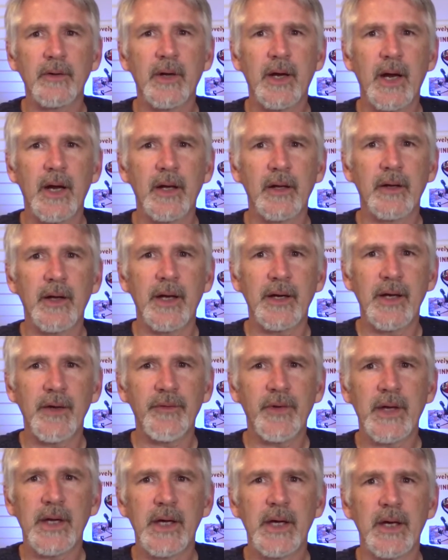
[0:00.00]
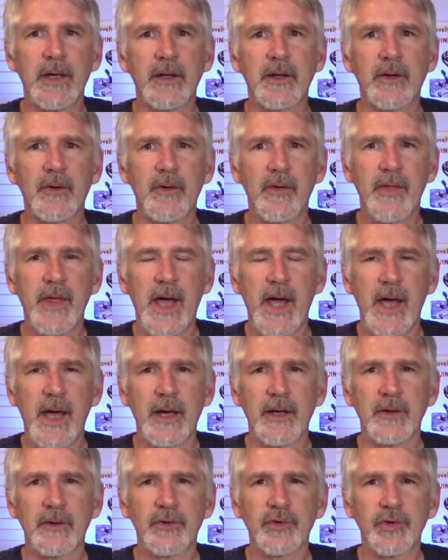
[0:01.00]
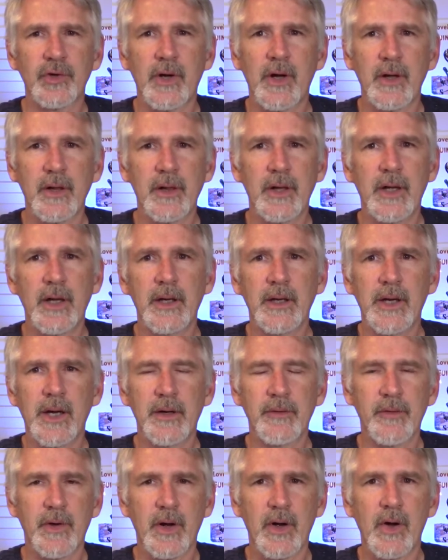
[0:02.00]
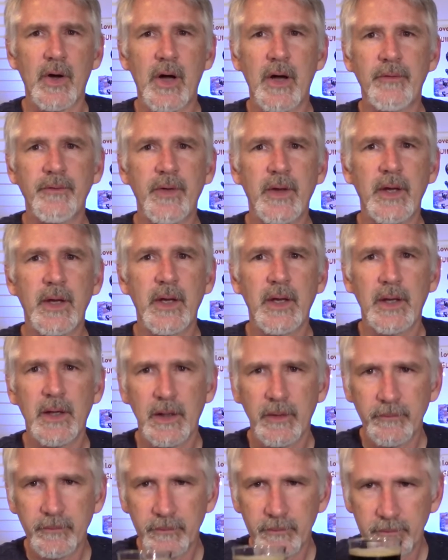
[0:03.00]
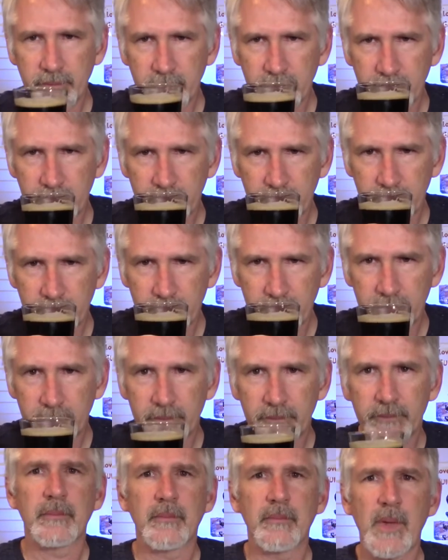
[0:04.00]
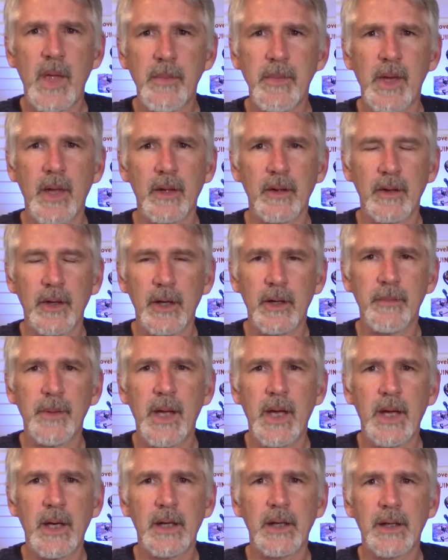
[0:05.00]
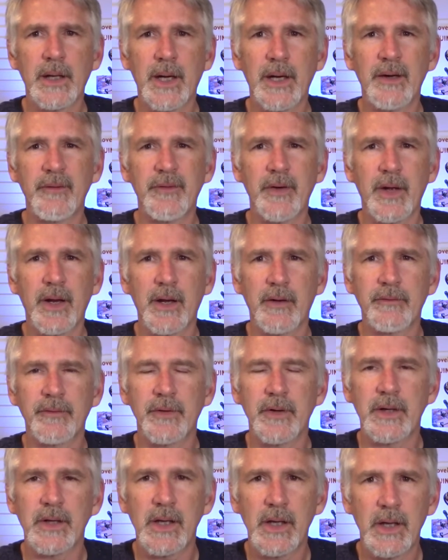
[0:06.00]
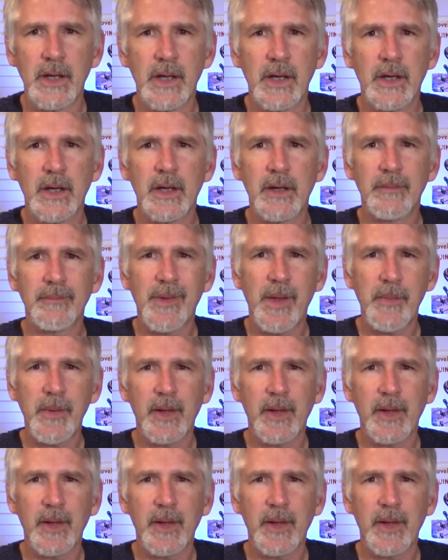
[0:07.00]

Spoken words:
I definitely get sort of that chocolate, kind of a coffee, maybe a little bit kind of like a vanilla, maybe a